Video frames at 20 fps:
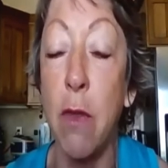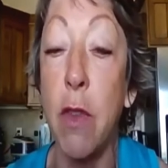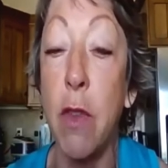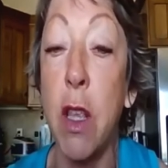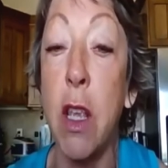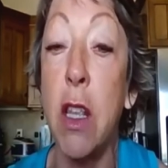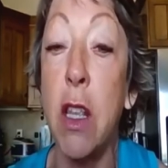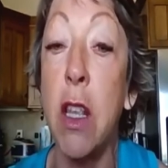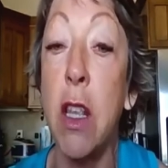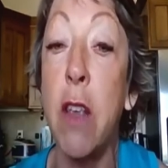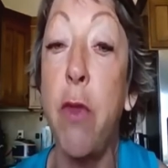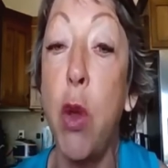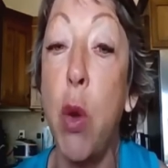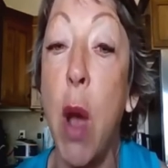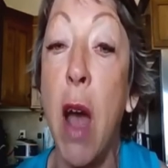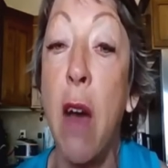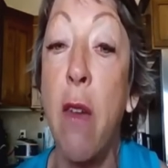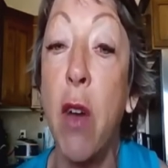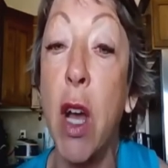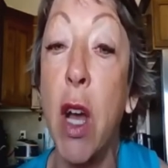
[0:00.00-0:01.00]
is if you
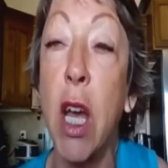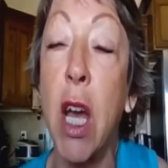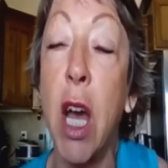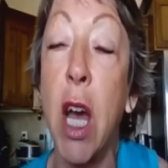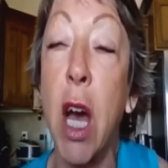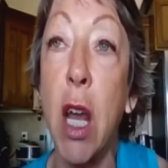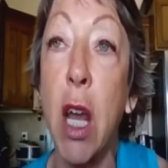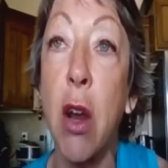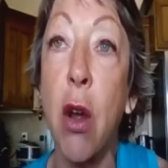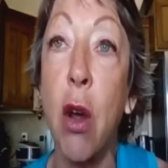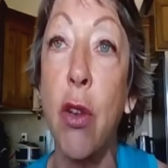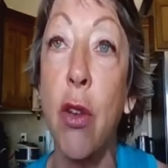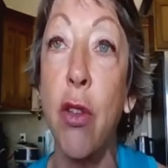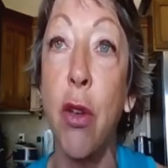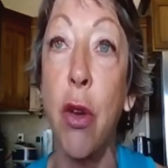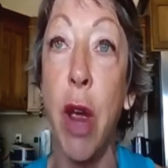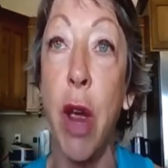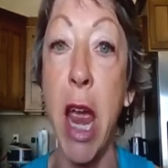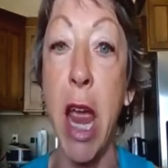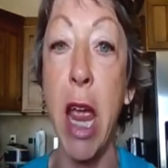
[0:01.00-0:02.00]
have a cut on your
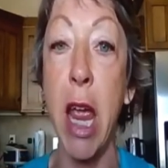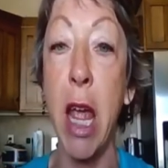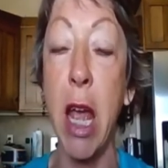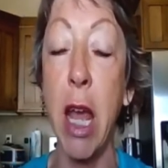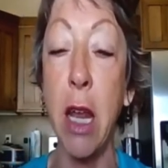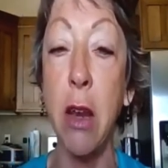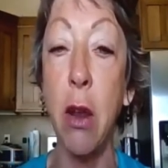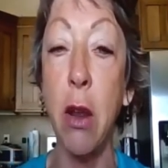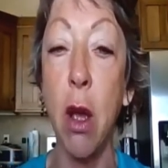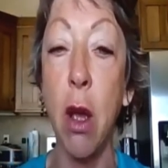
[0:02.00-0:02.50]
hand